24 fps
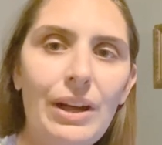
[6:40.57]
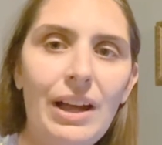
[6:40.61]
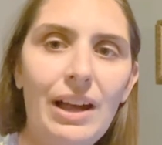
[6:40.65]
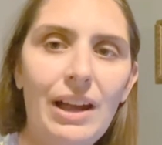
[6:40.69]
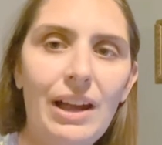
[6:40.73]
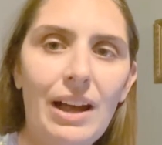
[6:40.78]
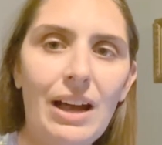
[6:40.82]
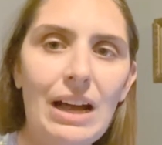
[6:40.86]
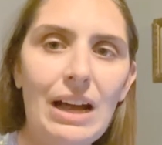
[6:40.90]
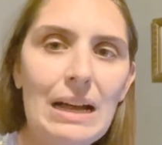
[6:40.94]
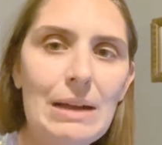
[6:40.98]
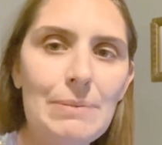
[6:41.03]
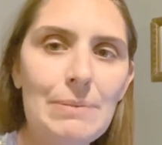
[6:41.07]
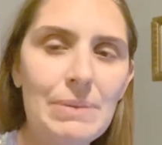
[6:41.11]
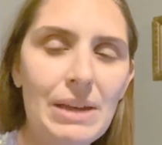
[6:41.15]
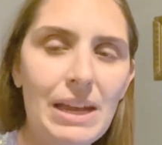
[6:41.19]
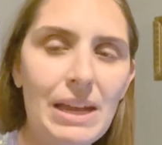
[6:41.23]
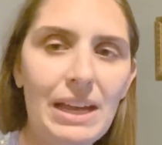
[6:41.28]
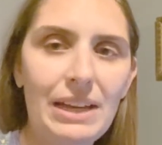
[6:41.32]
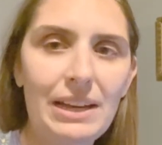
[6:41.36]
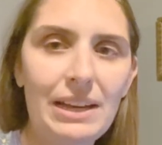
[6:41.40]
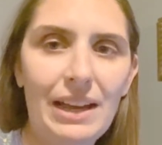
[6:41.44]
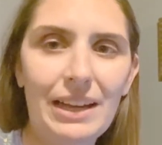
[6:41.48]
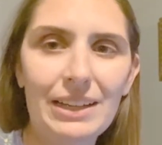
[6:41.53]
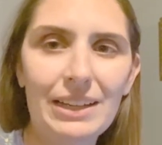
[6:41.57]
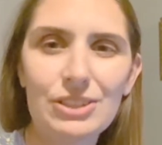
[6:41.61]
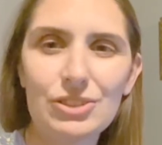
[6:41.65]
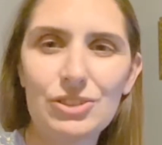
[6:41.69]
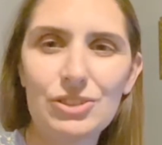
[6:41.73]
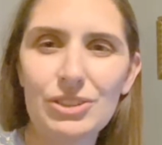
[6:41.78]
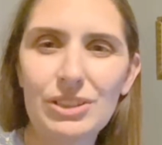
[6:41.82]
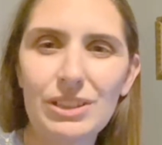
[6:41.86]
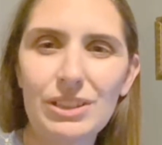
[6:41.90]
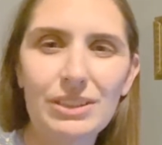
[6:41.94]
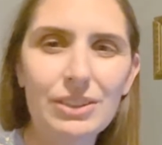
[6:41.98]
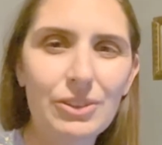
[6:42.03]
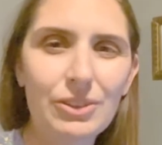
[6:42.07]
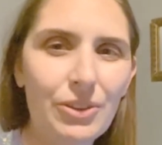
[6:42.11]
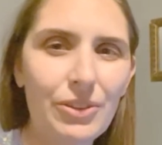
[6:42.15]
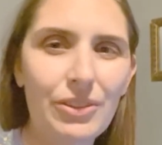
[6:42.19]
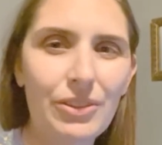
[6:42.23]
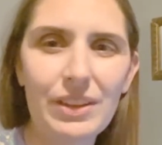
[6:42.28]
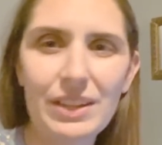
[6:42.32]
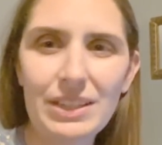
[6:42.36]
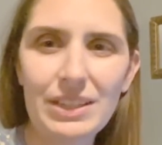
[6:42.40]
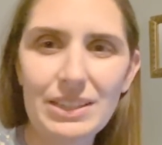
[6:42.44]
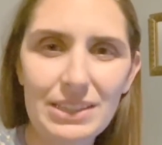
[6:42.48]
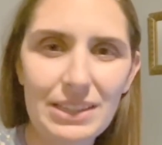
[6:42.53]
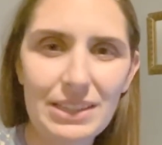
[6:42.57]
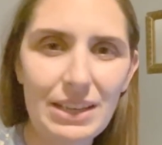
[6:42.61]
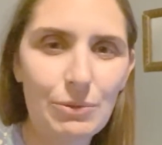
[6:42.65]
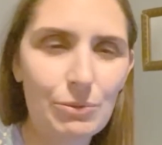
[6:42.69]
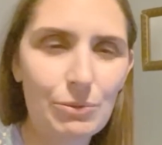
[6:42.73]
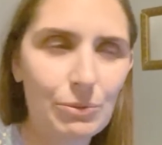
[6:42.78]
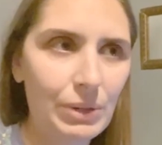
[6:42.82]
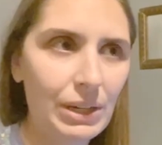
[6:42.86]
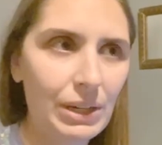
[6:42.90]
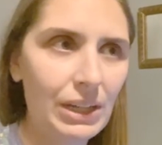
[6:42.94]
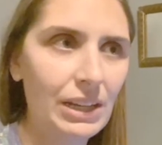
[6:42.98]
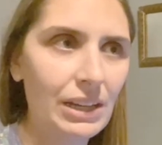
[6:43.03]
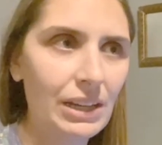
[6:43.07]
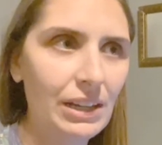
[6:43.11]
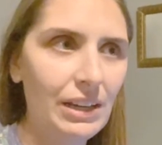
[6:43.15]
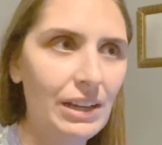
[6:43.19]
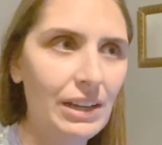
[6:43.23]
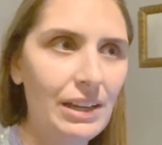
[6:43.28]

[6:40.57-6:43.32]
and extra little things that we